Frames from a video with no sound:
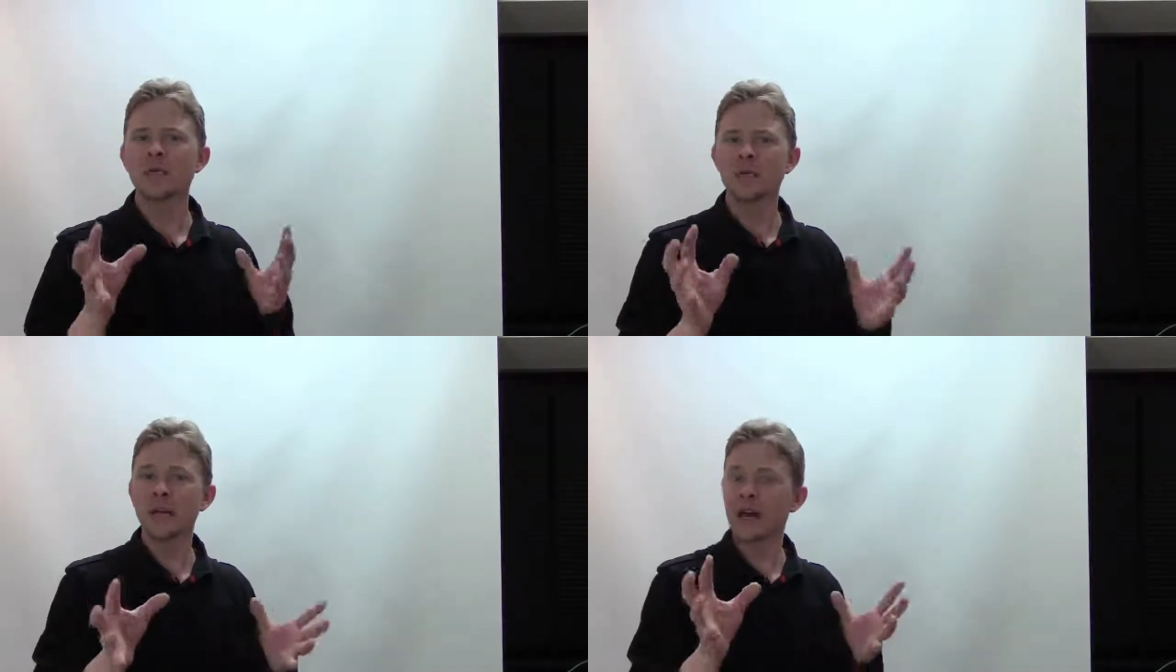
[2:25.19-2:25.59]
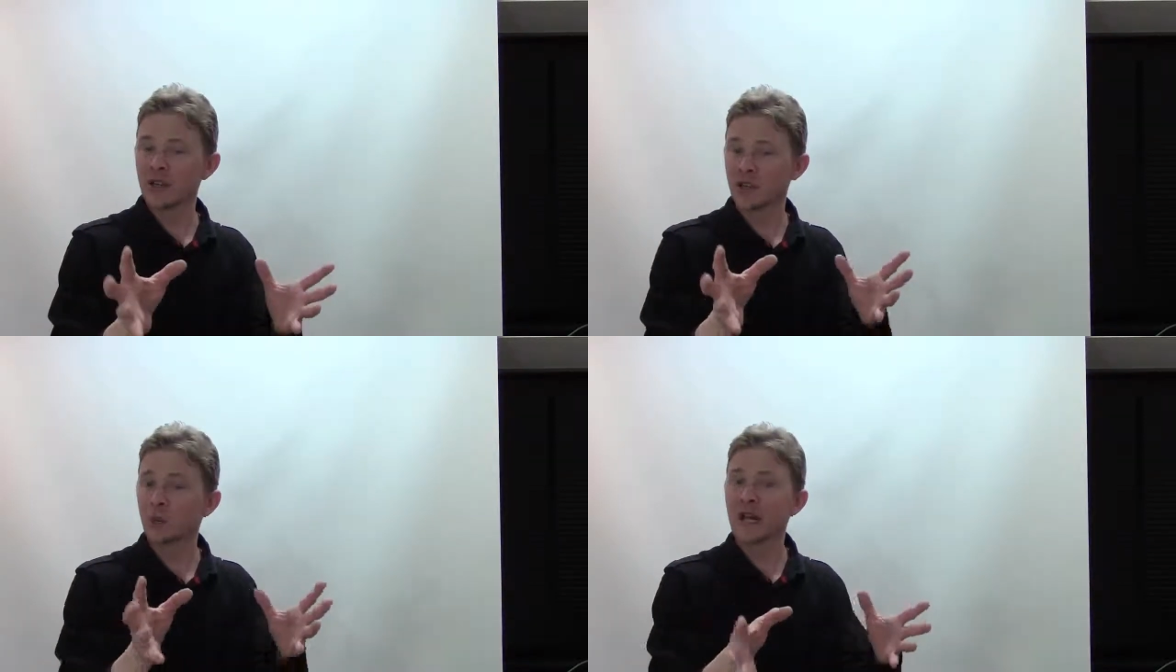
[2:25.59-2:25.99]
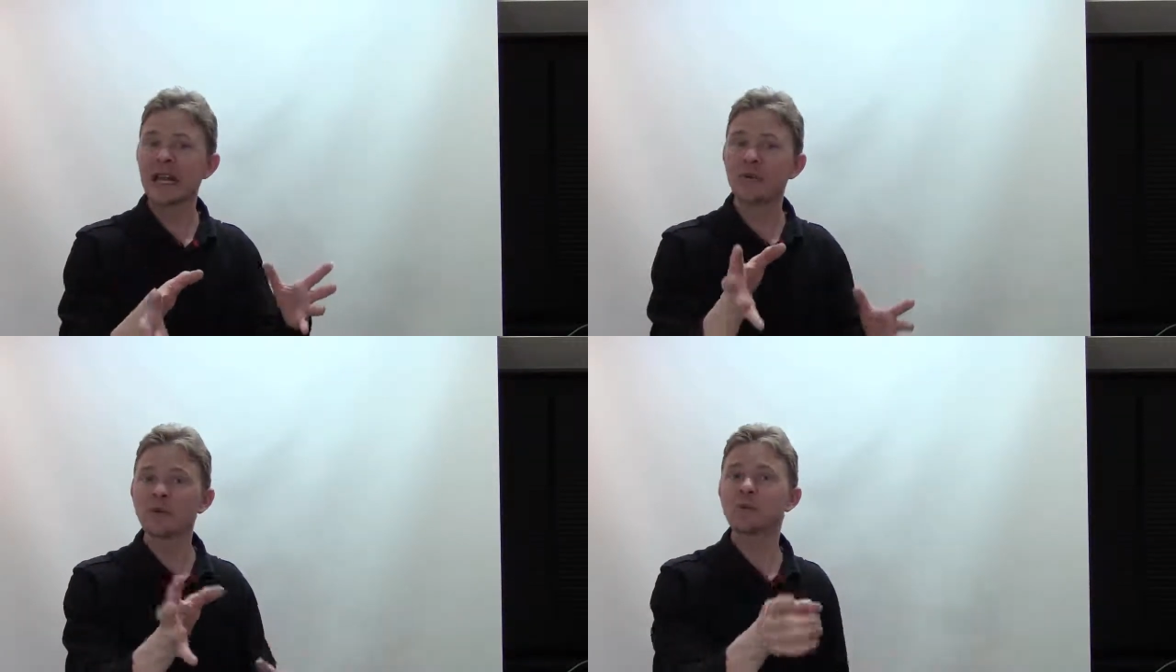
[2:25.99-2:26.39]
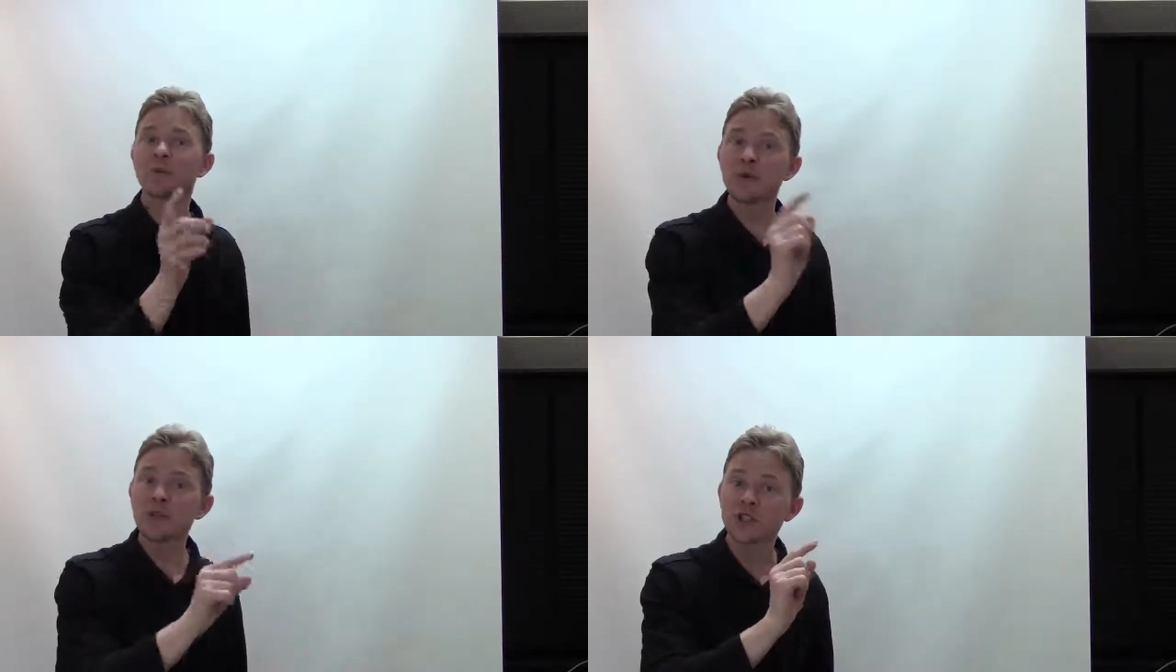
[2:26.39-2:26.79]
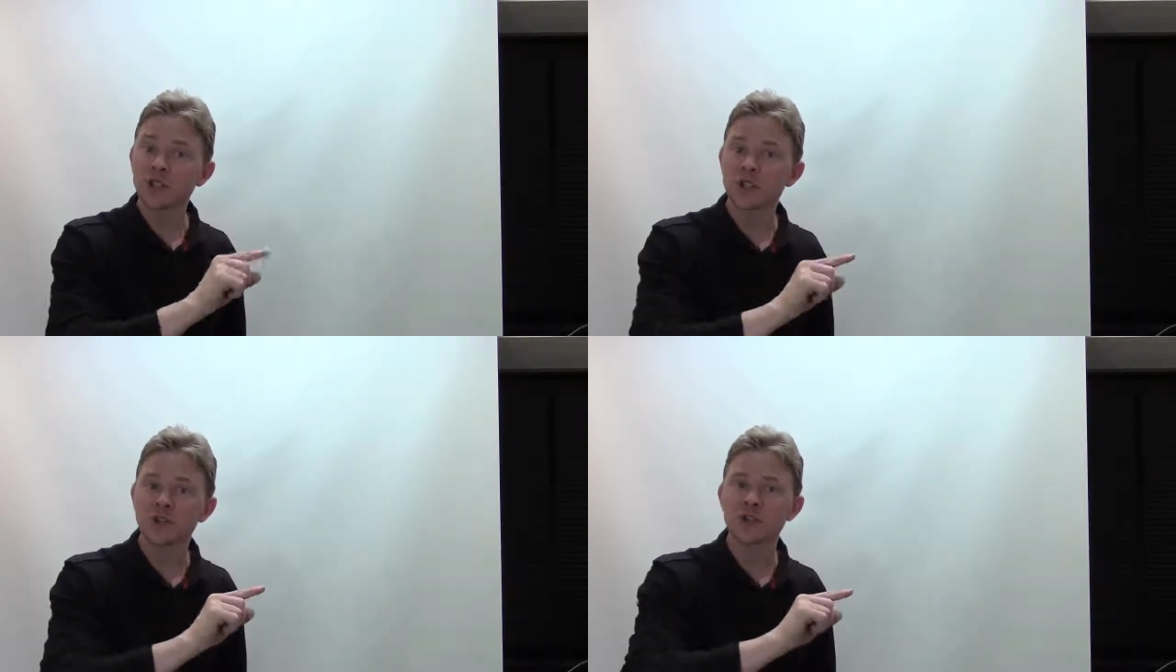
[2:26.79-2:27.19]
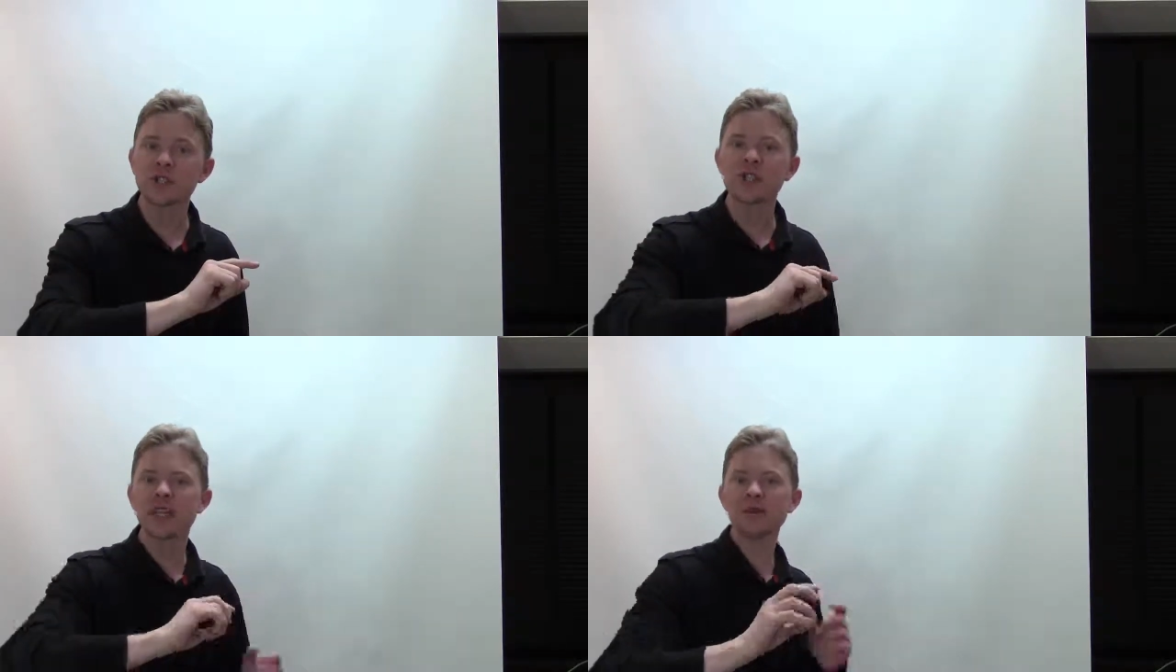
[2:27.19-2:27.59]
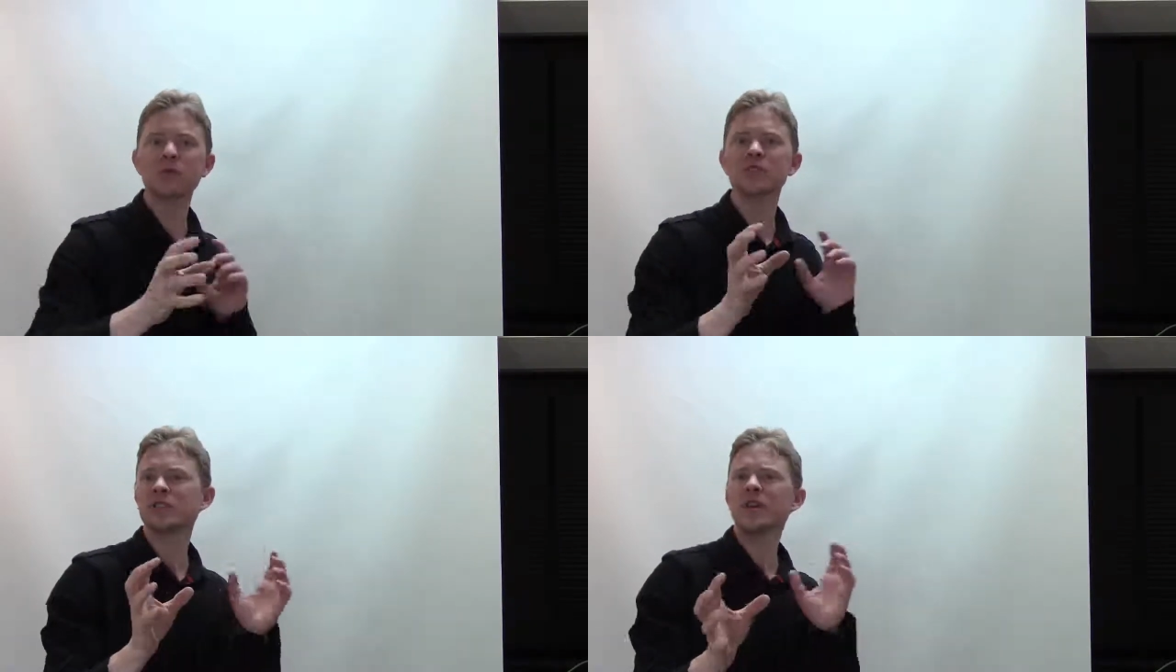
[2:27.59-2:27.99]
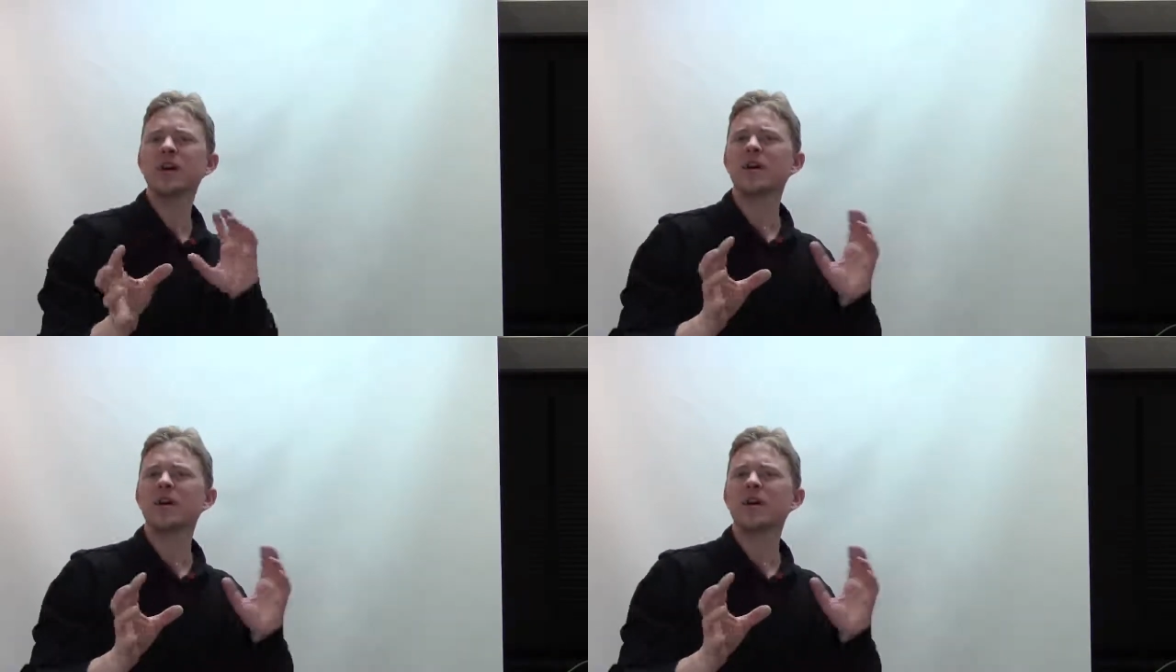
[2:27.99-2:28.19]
because when it was first used, it was